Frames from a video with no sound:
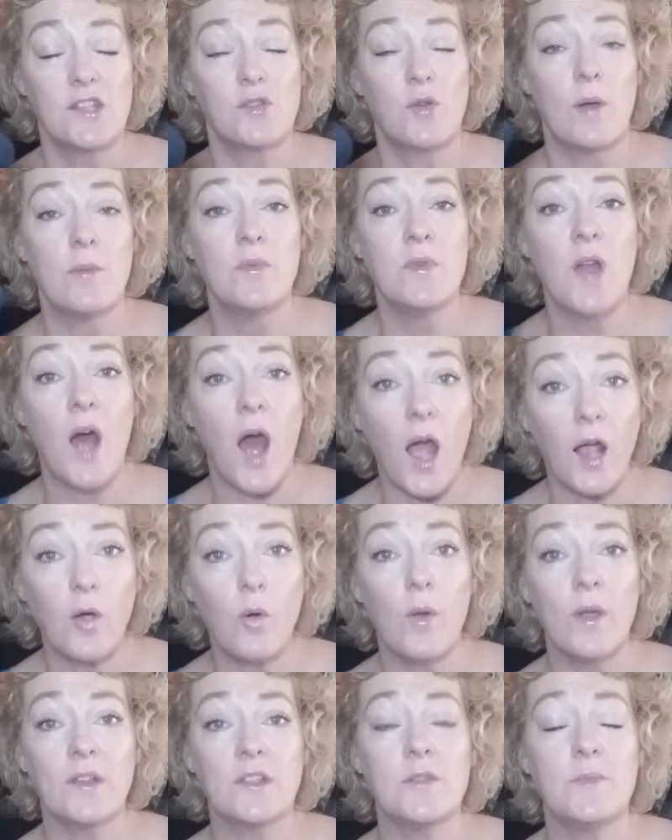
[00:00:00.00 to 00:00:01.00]
So I'm not
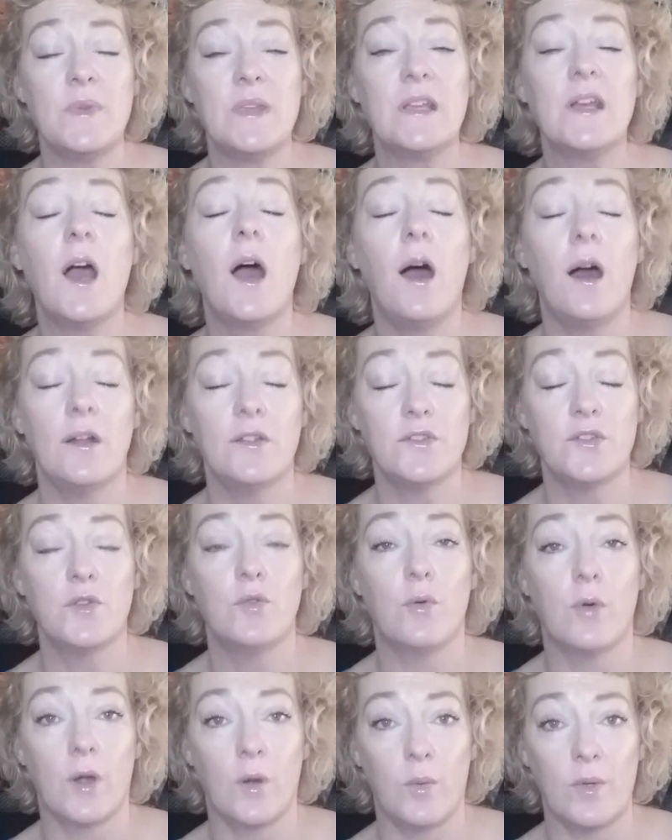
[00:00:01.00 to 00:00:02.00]
going to be
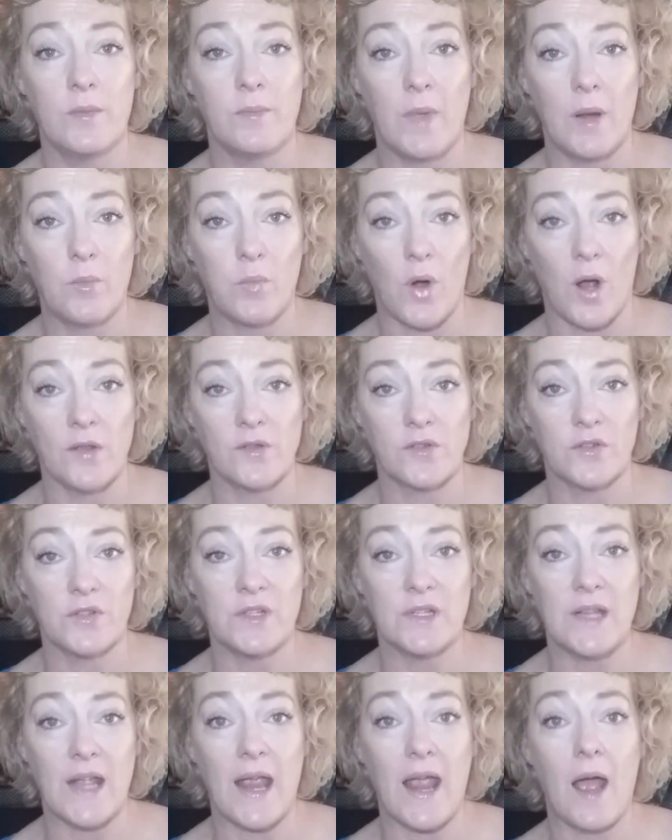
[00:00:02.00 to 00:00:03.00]
contouring with my bronzer
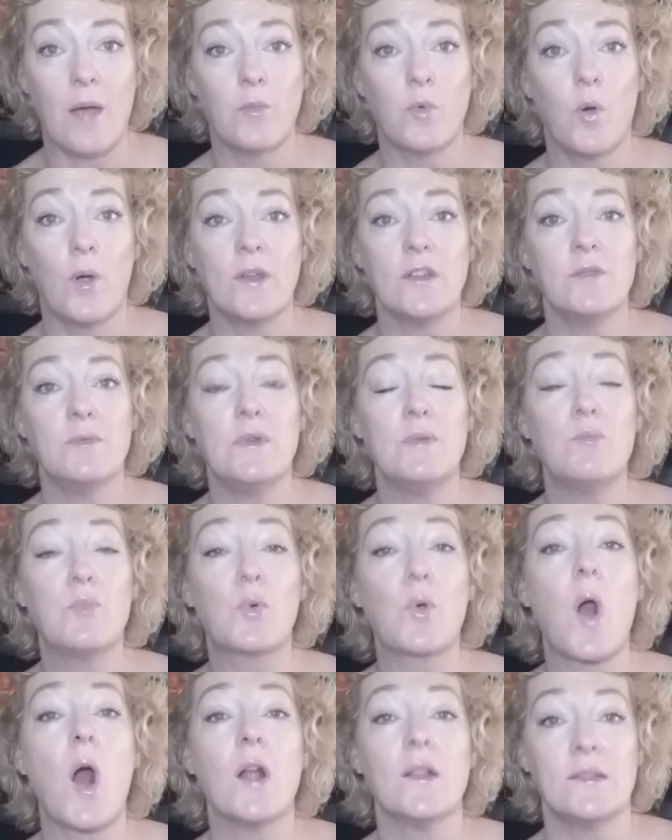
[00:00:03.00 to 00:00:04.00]
today. I'm going to be
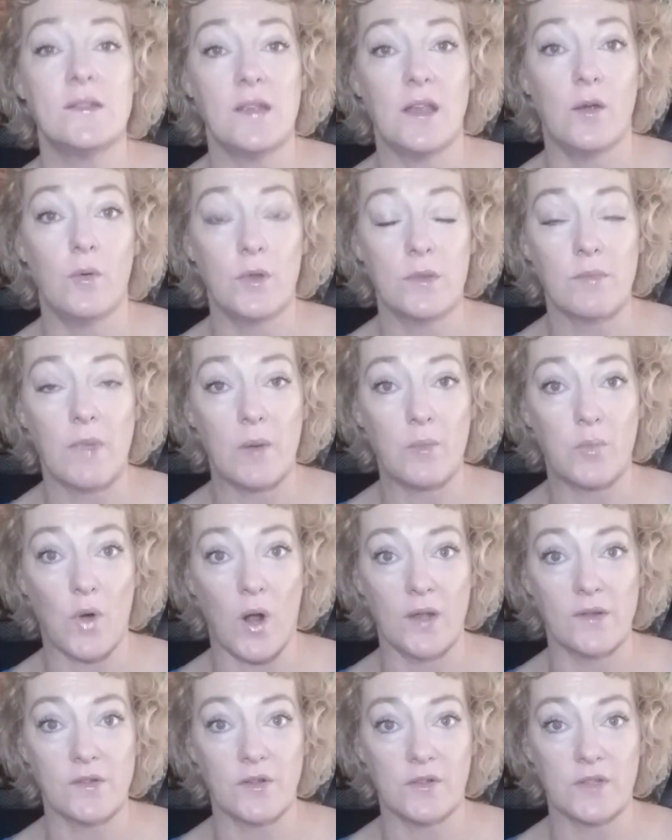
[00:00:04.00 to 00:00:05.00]
bronzing with my
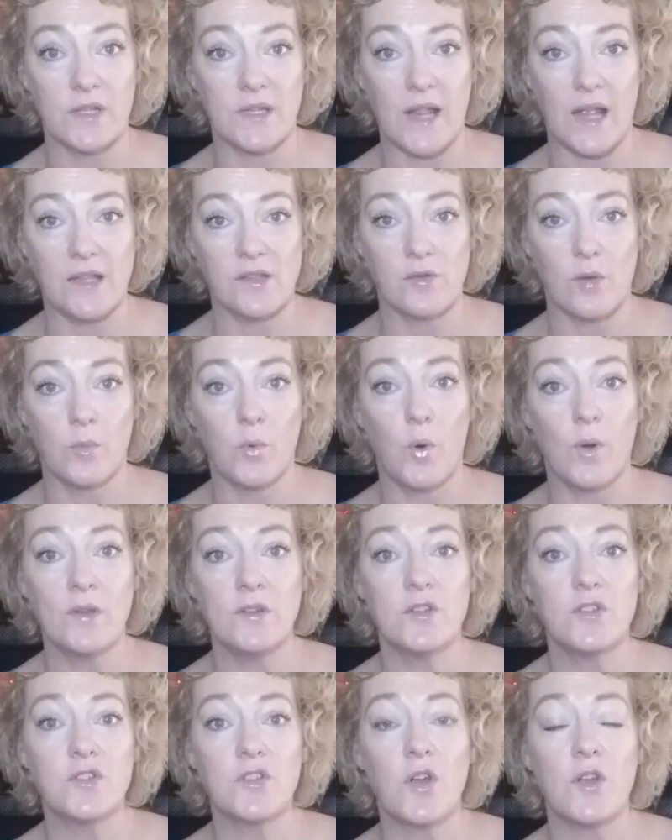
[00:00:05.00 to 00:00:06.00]
bronzer today. So I'm
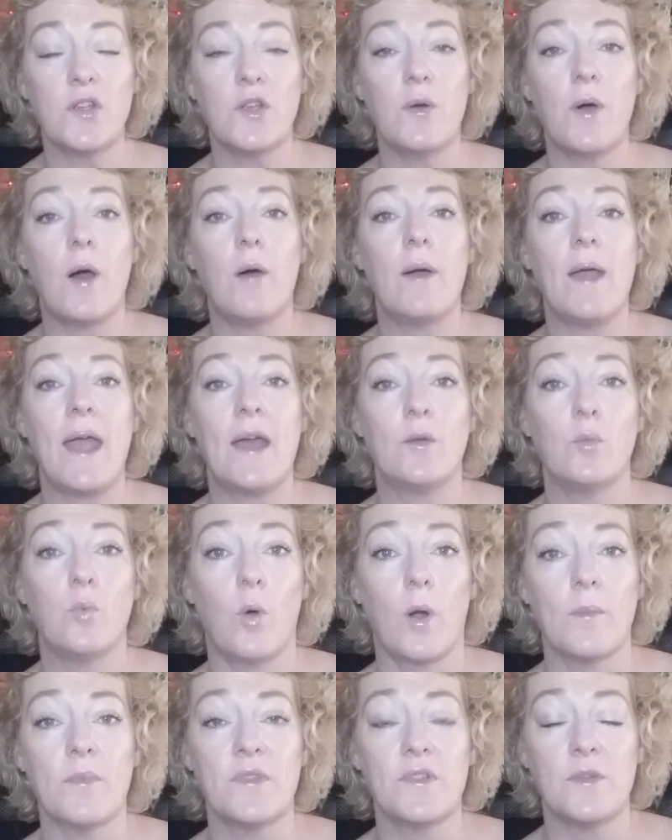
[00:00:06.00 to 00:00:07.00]
going to show you how I add
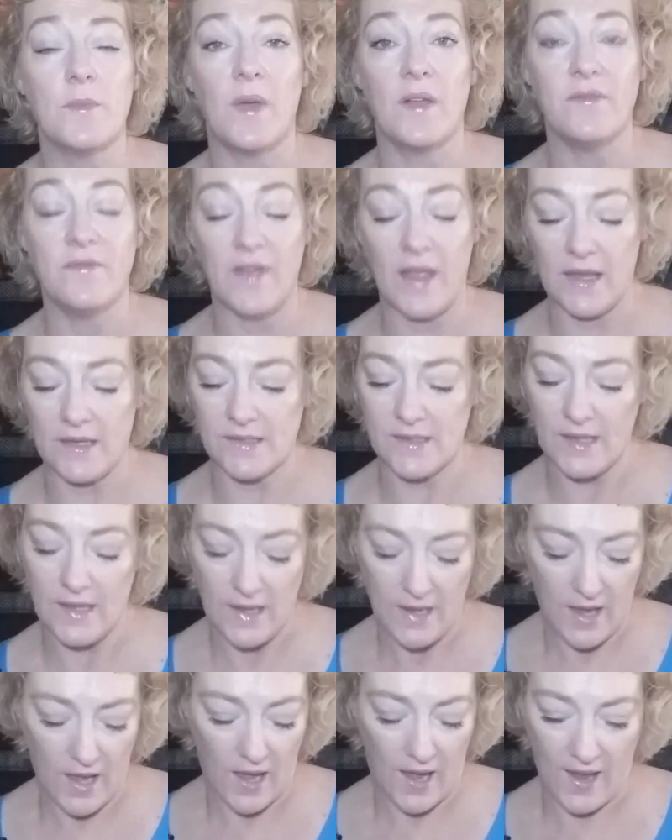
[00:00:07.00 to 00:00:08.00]
warmth to my face.
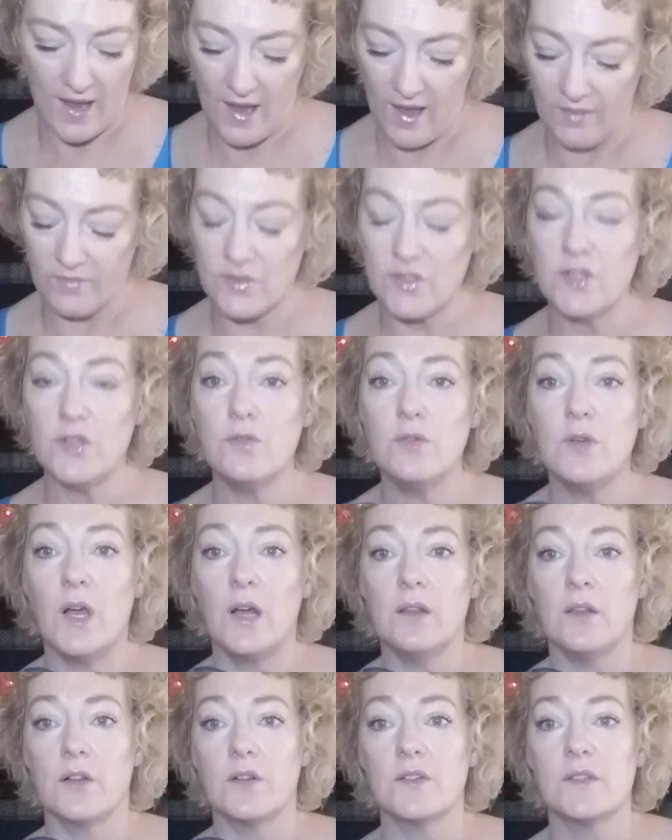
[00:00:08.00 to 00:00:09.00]
I have two
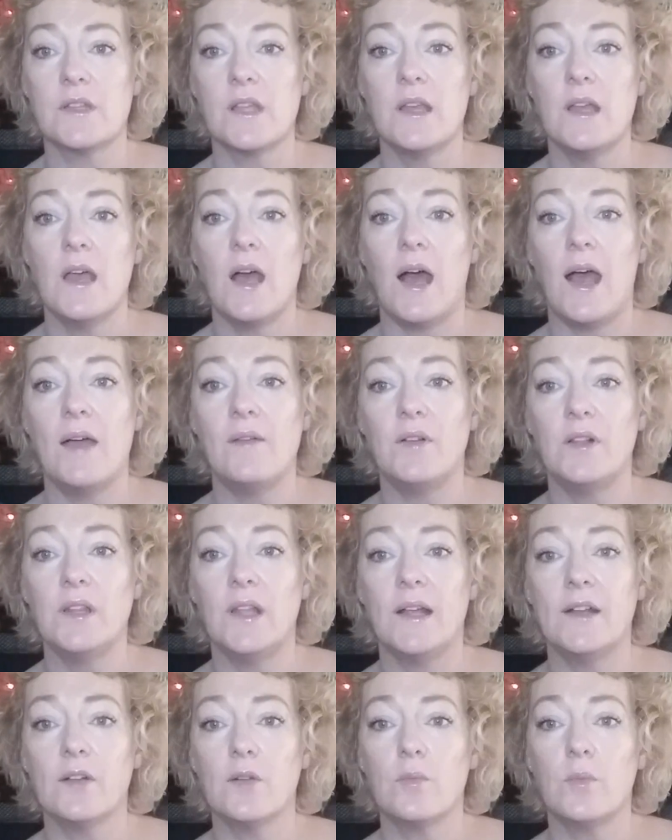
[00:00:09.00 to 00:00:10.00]
colors. I have a
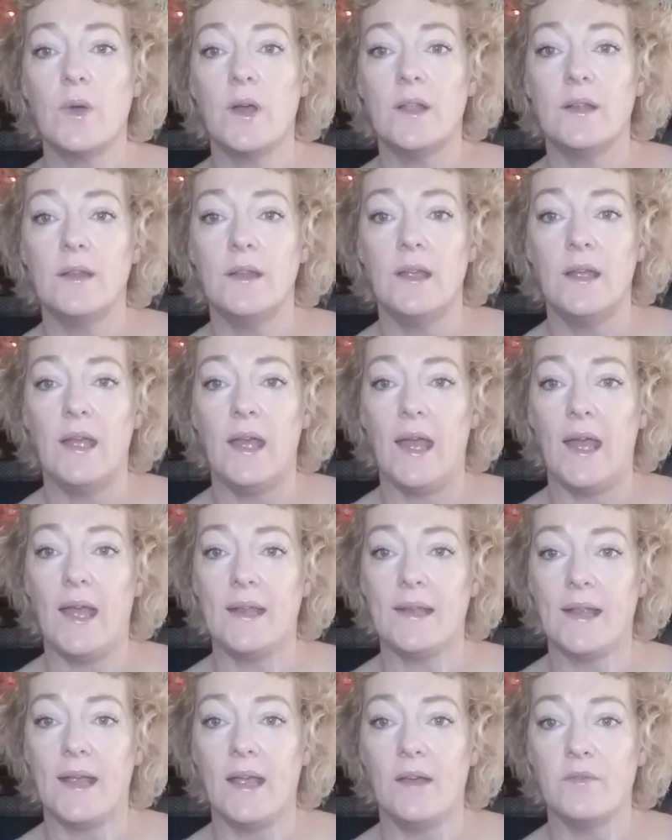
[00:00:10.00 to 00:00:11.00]
lighter one
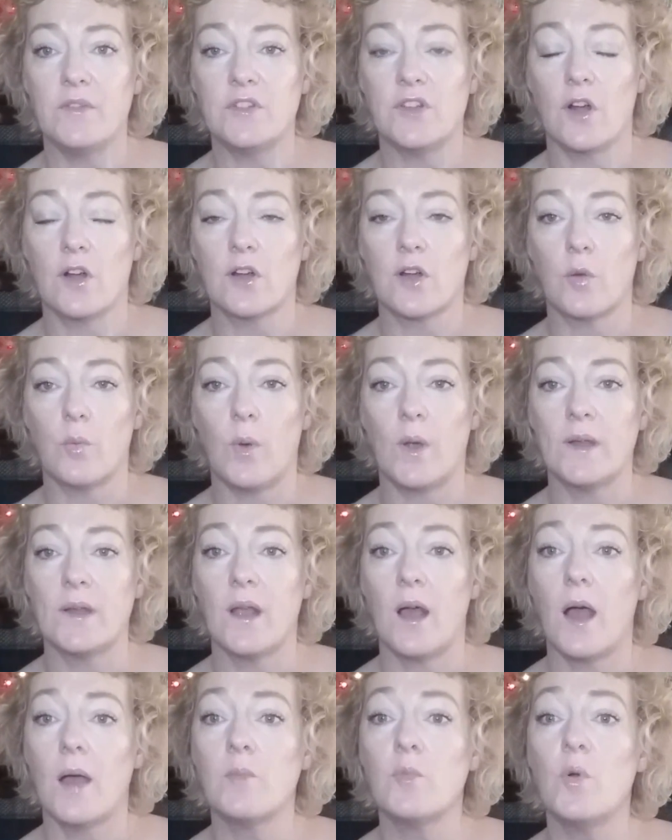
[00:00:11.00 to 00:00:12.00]
and I have a darker one.
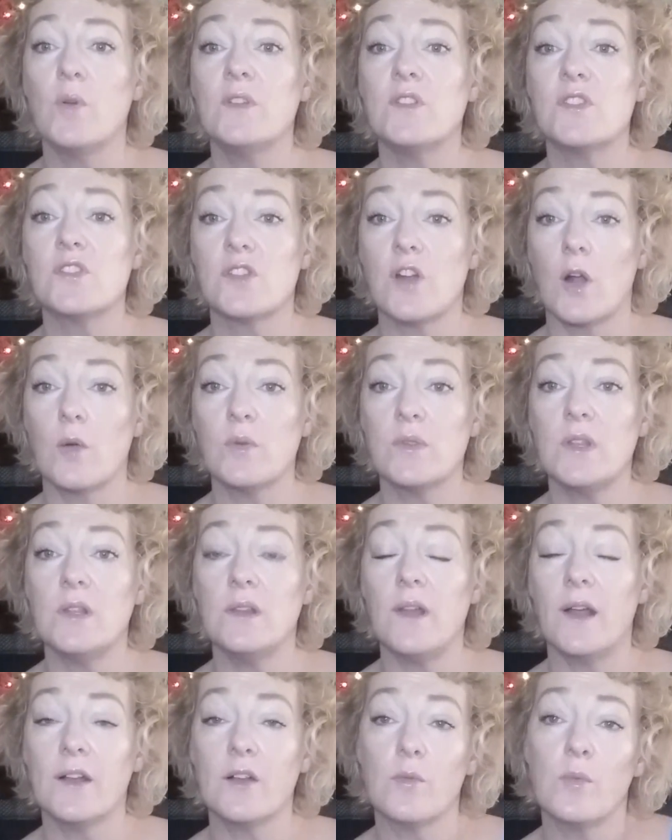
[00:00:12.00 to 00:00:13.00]
I'm going to start with
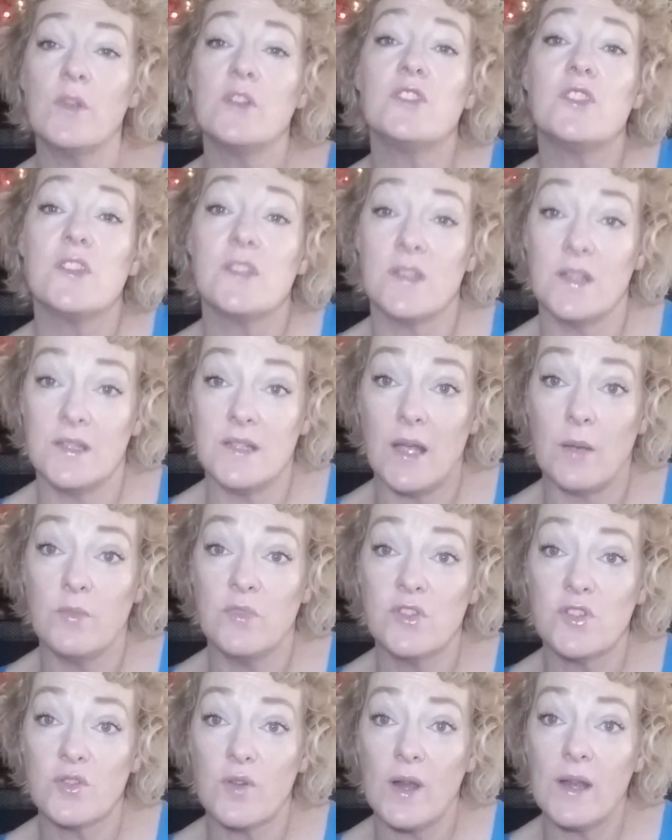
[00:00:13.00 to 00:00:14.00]
the lighter one just to
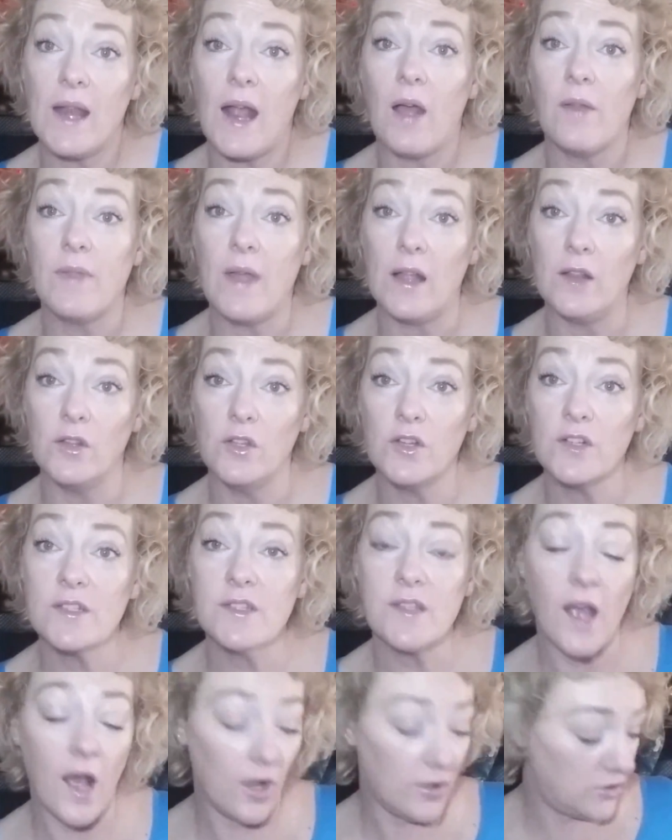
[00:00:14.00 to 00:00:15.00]
demonstrate how that
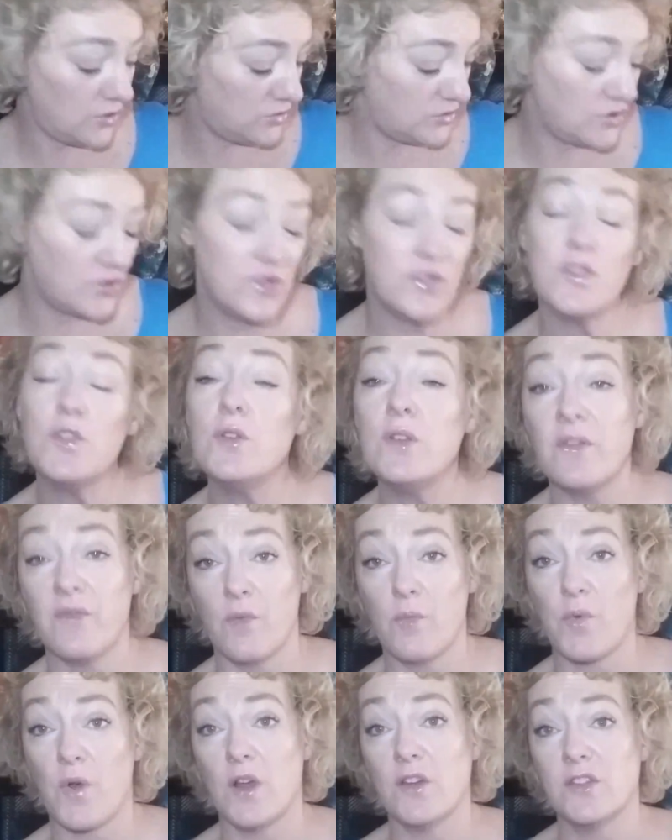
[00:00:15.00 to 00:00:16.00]
looks. I'll use two
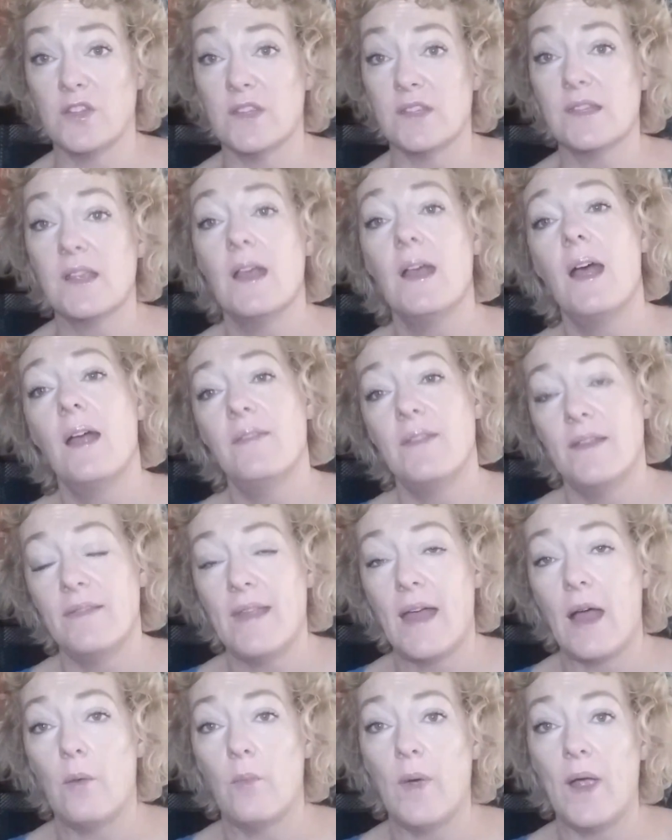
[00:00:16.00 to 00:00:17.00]
different brushes,
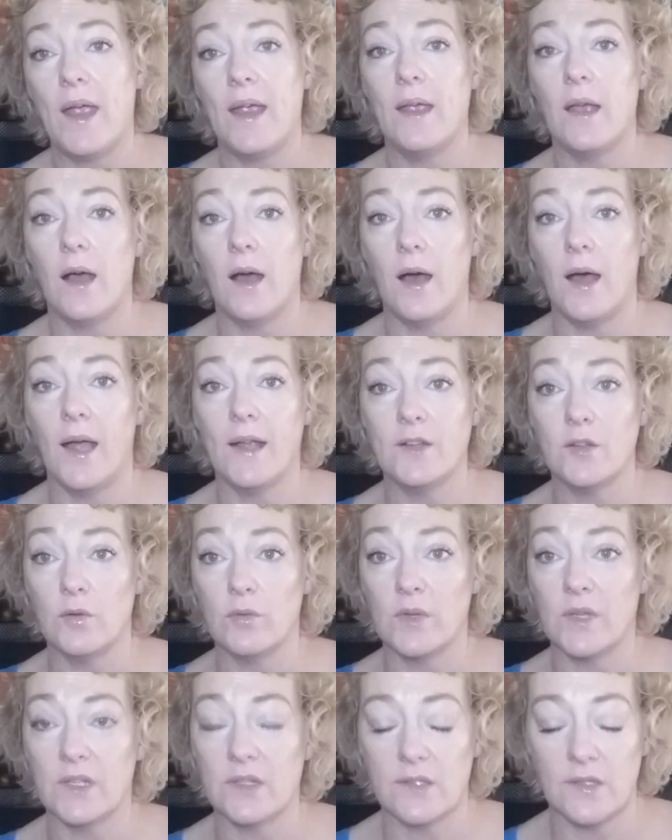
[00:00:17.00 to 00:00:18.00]
then that way I
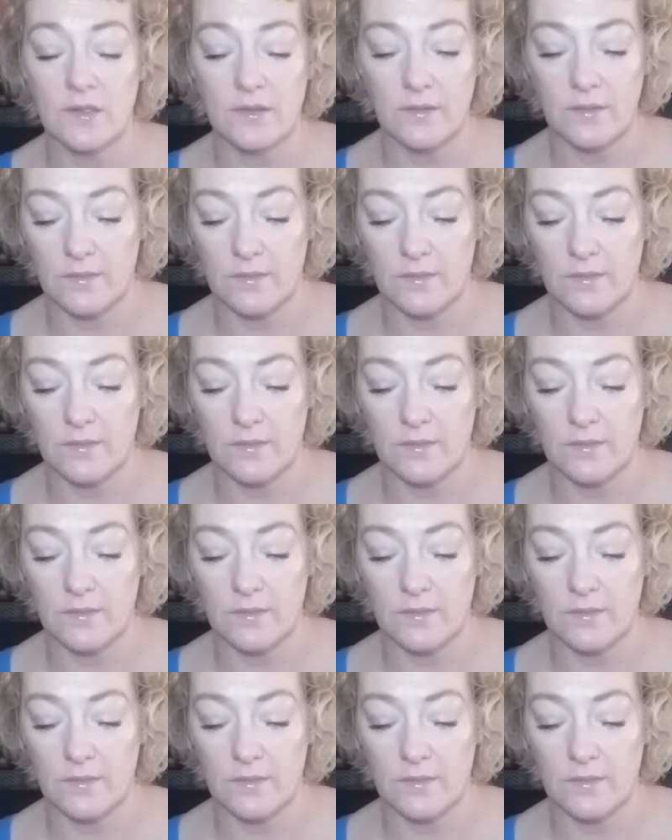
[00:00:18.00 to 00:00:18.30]
don't get